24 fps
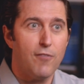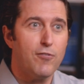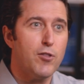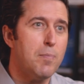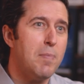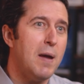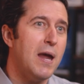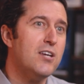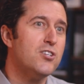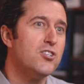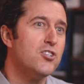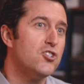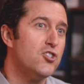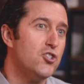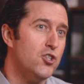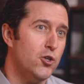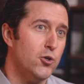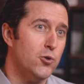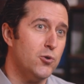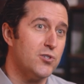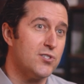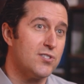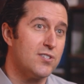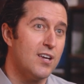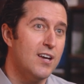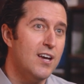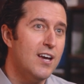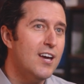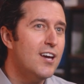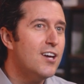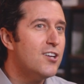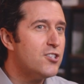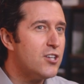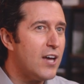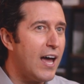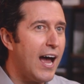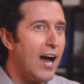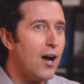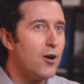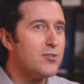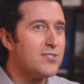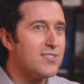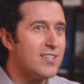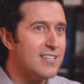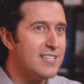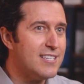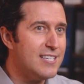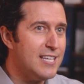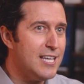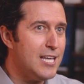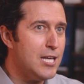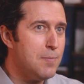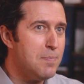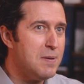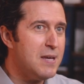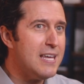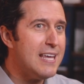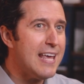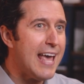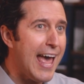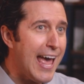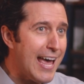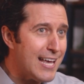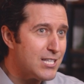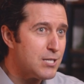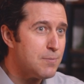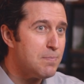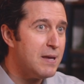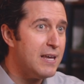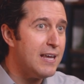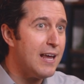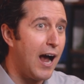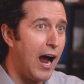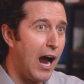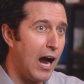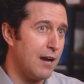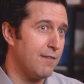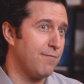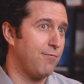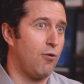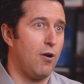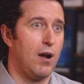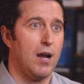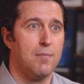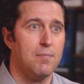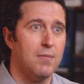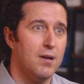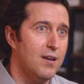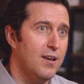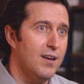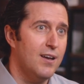of the pages used to house the TP/SP iframe.